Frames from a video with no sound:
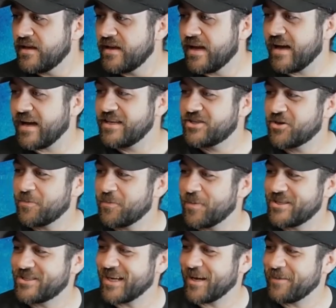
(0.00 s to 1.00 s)
No, I show
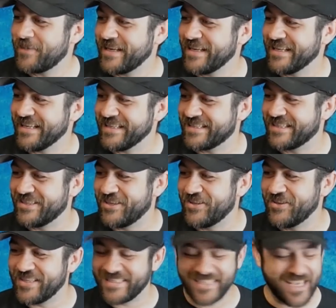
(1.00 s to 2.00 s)
my shop is
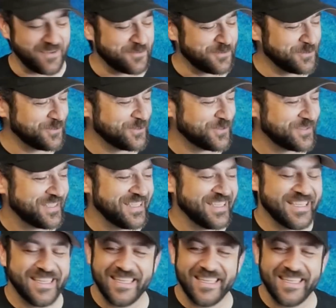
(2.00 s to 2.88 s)
do the same. Ooh.